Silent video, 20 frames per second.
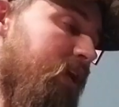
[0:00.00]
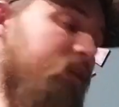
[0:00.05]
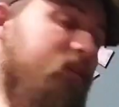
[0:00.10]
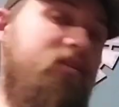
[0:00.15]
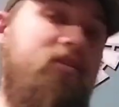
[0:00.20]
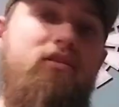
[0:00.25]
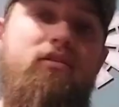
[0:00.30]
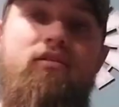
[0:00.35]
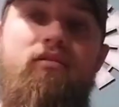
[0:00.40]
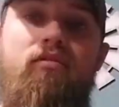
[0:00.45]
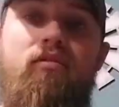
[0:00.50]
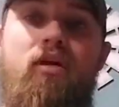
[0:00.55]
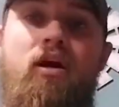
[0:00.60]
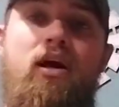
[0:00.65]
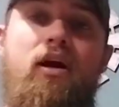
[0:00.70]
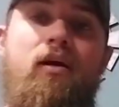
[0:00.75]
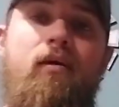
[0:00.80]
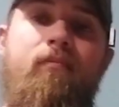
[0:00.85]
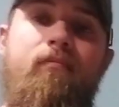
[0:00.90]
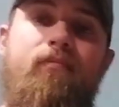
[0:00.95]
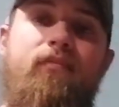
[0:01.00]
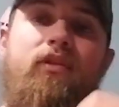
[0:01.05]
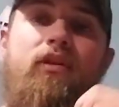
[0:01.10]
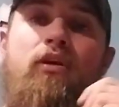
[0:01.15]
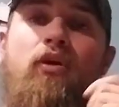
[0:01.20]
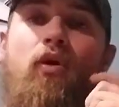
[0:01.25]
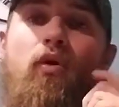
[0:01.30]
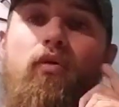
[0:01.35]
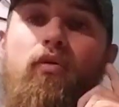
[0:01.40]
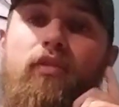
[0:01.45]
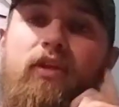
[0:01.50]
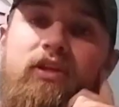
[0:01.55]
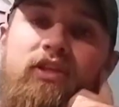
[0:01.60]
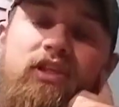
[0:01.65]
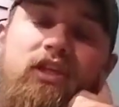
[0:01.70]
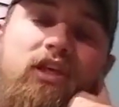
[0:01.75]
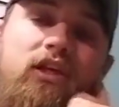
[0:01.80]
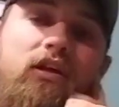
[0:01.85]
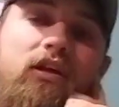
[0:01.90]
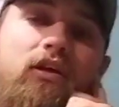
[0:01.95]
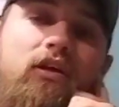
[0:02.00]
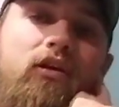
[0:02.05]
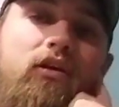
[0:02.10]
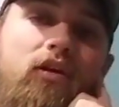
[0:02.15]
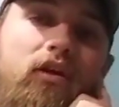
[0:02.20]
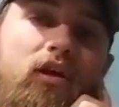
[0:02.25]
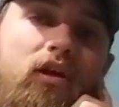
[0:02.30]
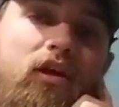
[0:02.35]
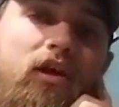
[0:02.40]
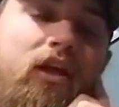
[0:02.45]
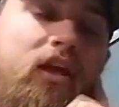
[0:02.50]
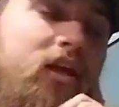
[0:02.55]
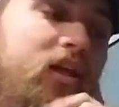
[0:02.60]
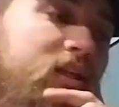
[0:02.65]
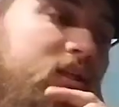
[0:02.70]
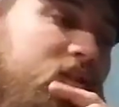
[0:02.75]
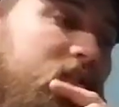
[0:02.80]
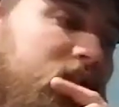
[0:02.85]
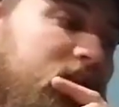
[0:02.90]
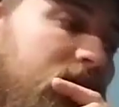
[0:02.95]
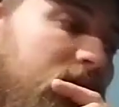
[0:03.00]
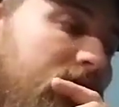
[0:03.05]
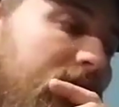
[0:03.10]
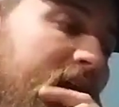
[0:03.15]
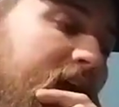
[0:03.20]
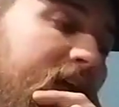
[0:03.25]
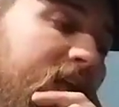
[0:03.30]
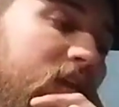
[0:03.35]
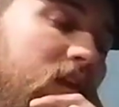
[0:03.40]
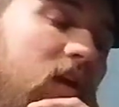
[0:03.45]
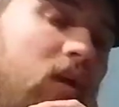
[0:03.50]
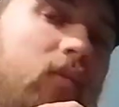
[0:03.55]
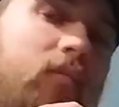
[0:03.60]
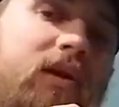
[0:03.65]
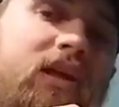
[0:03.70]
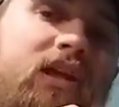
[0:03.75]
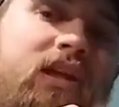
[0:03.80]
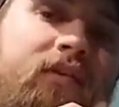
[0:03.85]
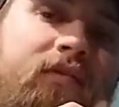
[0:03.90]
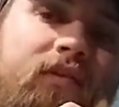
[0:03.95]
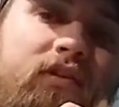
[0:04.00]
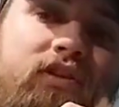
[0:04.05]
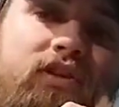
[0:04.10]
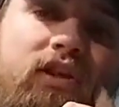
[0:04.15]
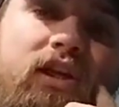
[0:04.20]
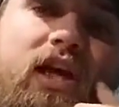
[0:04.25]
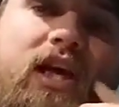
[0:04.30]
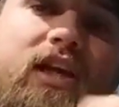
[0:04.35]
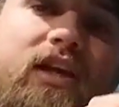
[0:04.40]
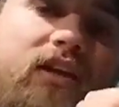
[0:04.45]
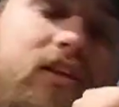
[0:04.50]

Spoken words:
my biggest goal this year, is to add a little bit different